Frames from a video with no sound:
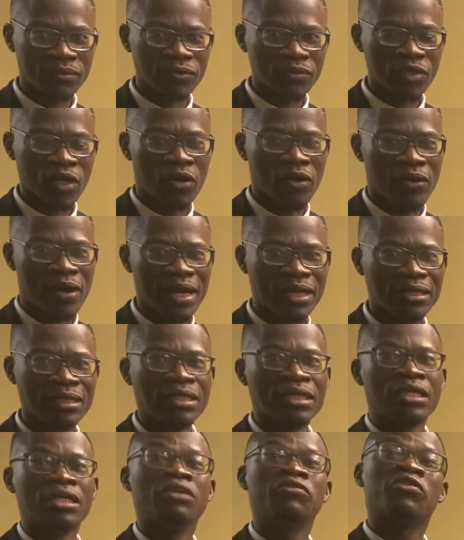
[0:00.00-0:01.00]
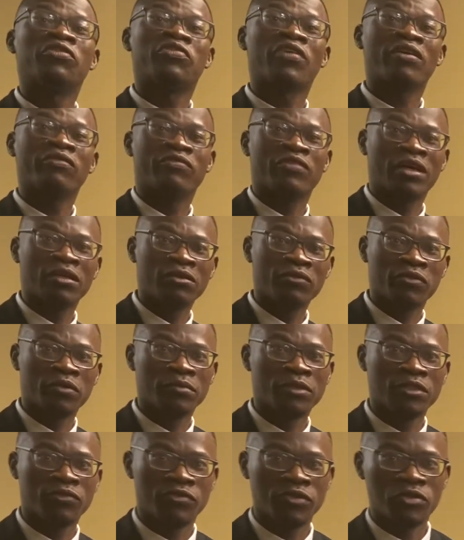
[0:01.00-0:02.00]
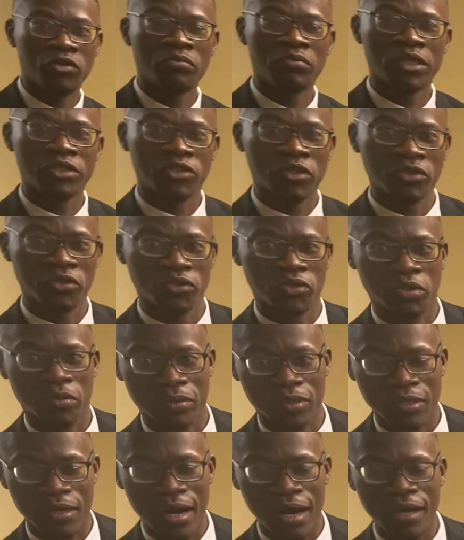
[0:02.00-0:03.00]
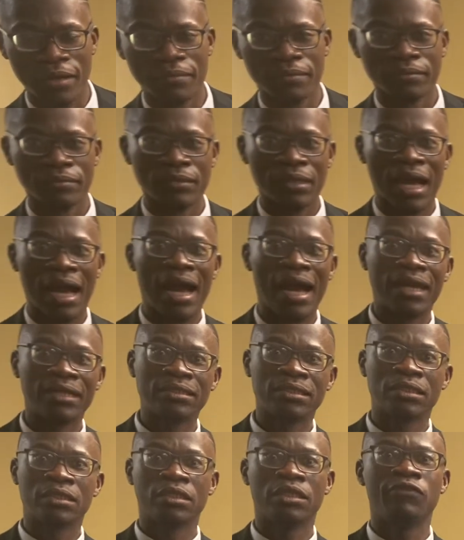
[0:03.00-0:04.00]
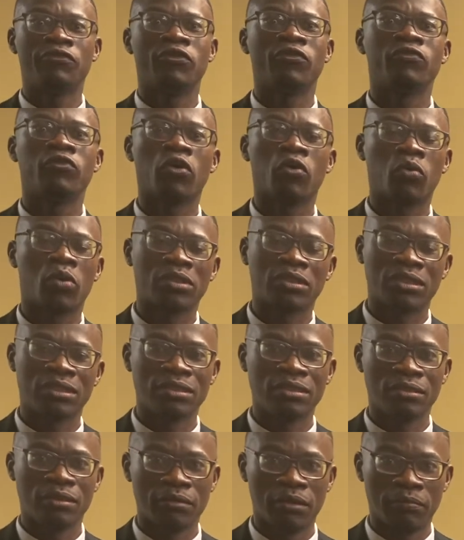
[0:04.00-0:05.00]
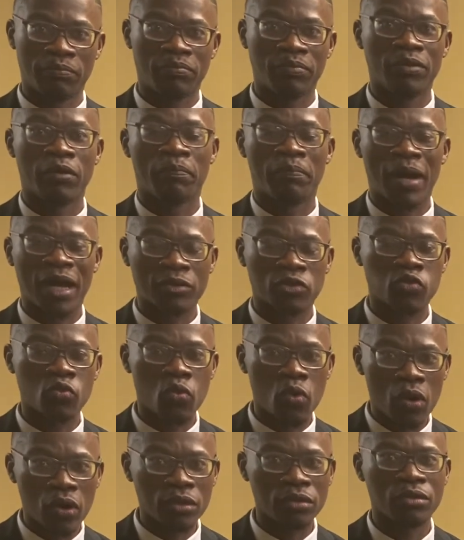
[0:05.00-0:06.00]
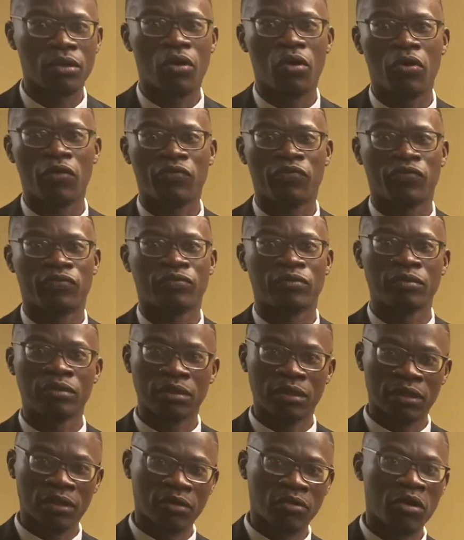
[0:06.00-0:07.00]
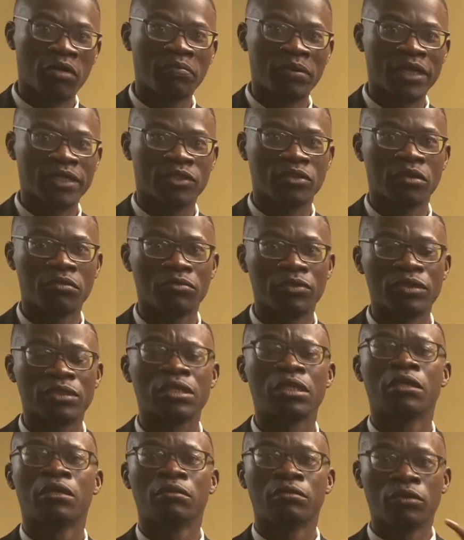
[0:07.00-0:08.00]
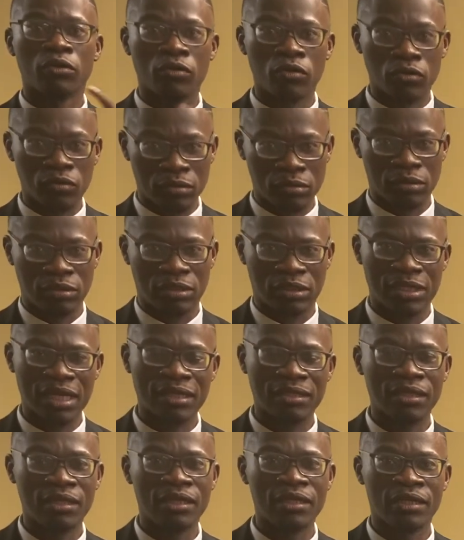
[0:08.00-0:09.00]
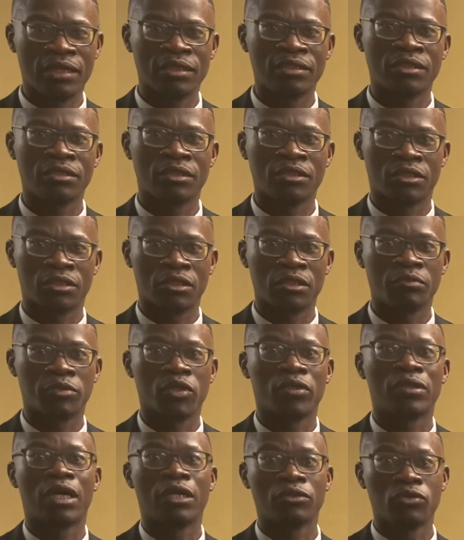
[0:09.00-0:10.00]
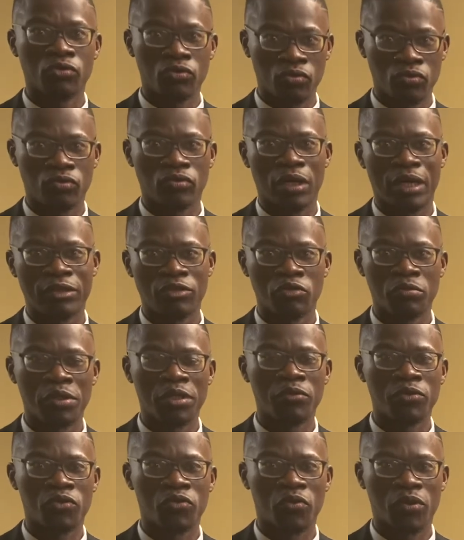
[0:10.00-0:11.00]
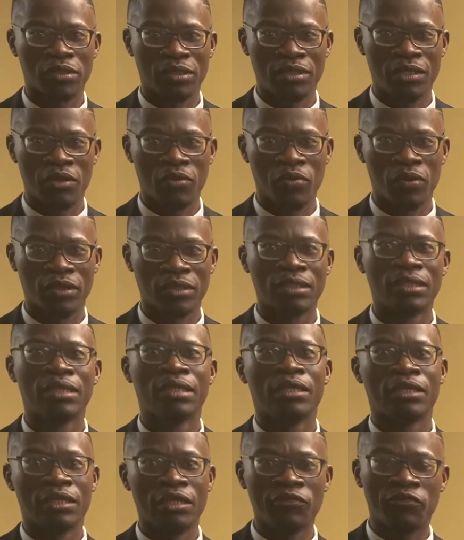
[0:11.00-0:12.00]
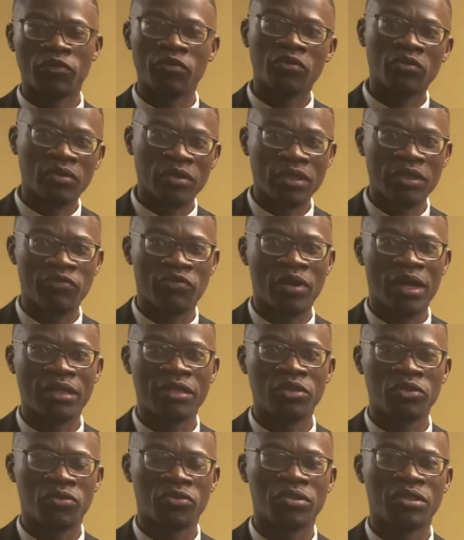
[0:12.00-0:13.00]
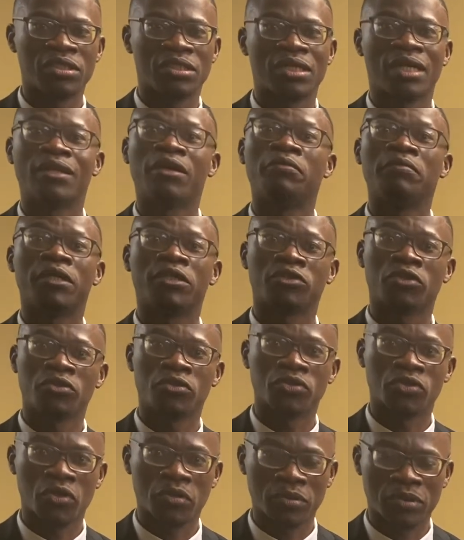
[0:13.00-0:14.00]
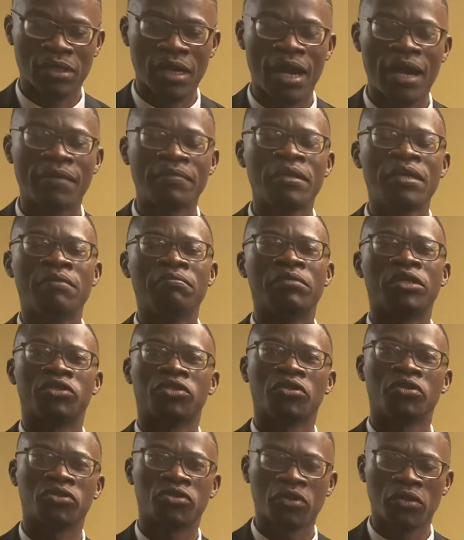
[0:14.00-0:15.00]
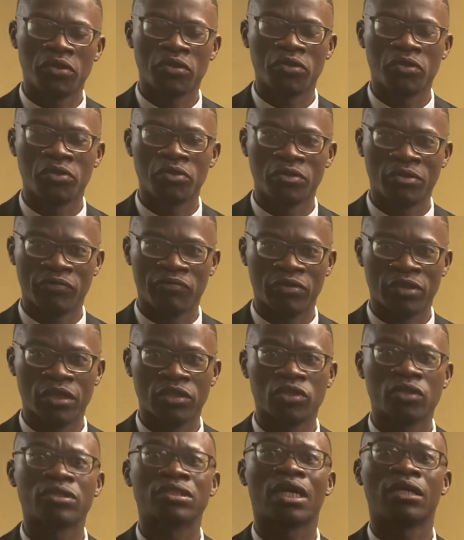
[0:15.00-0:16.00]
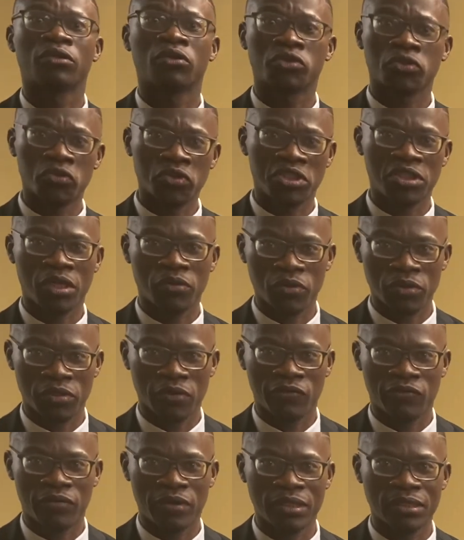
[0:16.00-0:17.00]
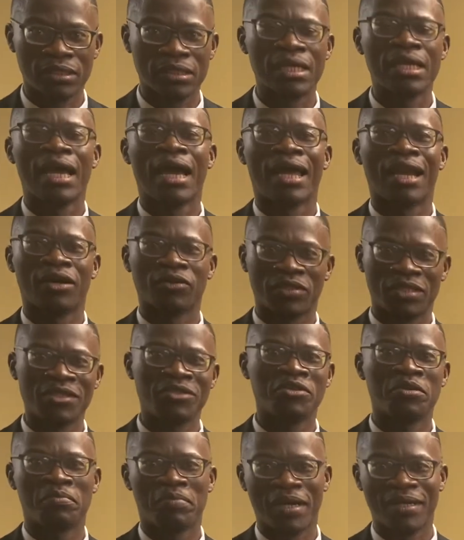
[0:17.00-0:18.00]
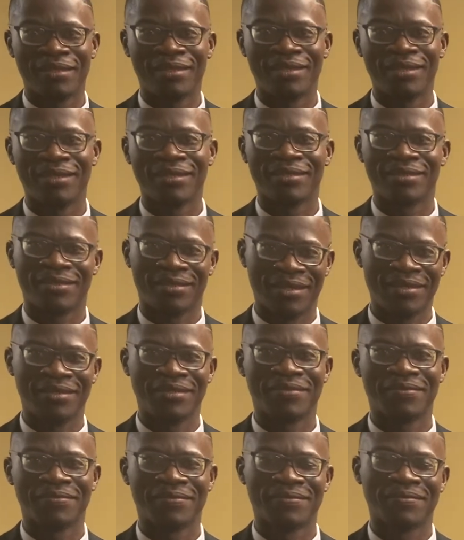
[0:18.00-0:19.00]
All right, if you found value from this video, make sure you subscribe. And if you've not watched the part 1 of complex numbers, check the link in the description and you'll be able to watch day 1. If you are new to this channel, make sure you subscribe, make sure you turn on your notifications, and also share with your friends. And I'll see you in part 3. Thank you.